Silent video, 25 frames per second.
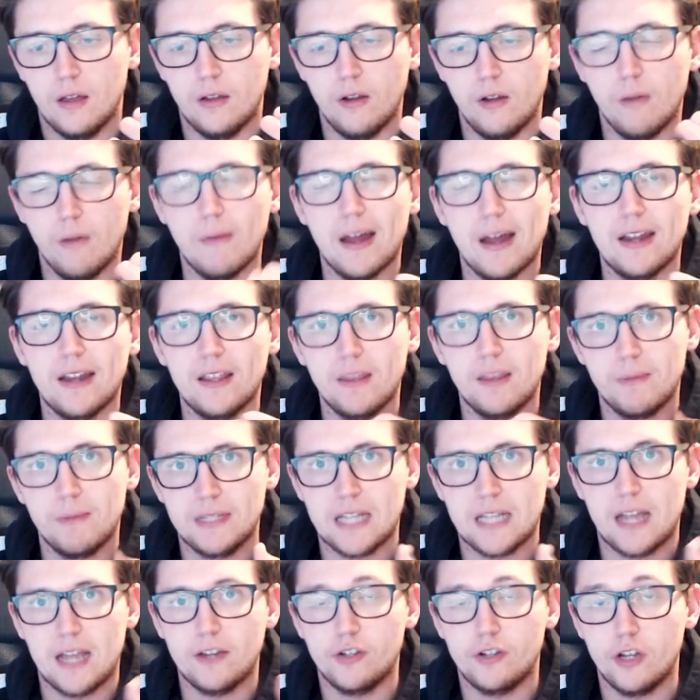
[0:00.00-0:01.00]
no matter the
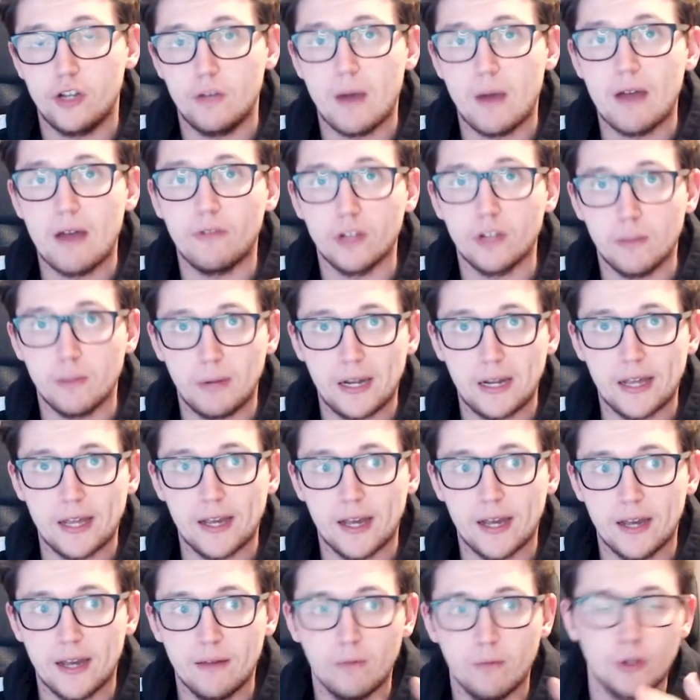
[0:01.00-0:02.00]
potential you have on a
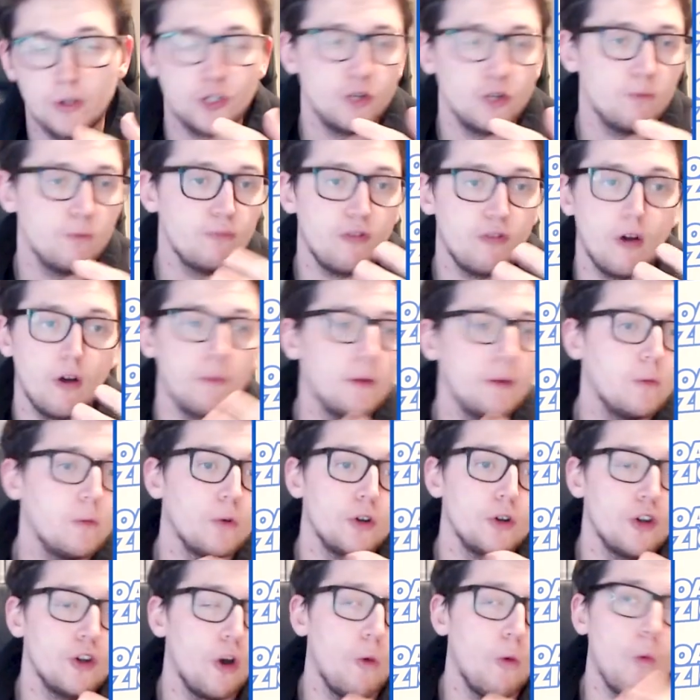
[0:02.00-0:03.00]
player, which you probably
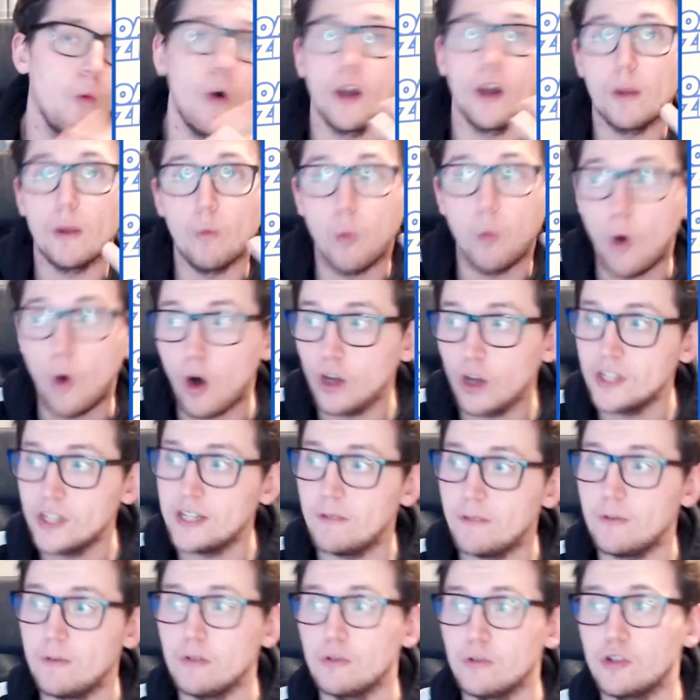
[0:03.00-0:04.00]
wouldn't know what it
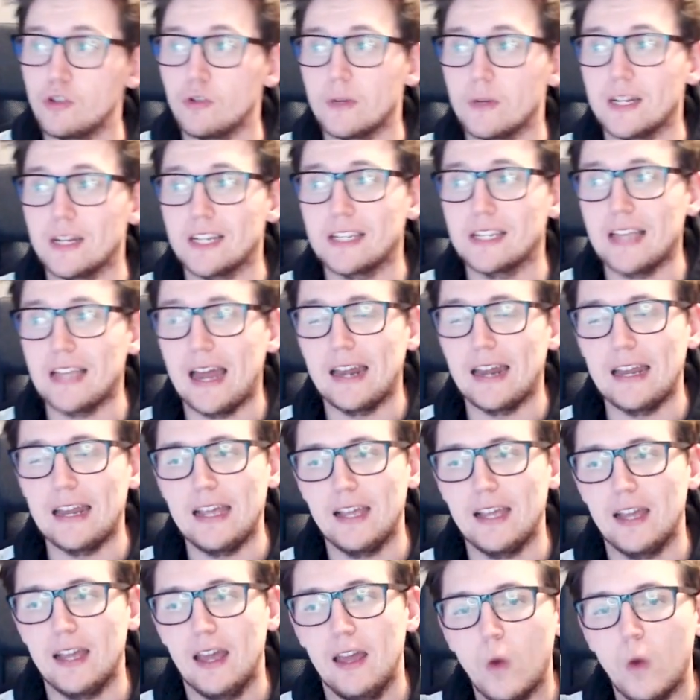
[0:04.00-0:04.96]
was if you was doing this technique,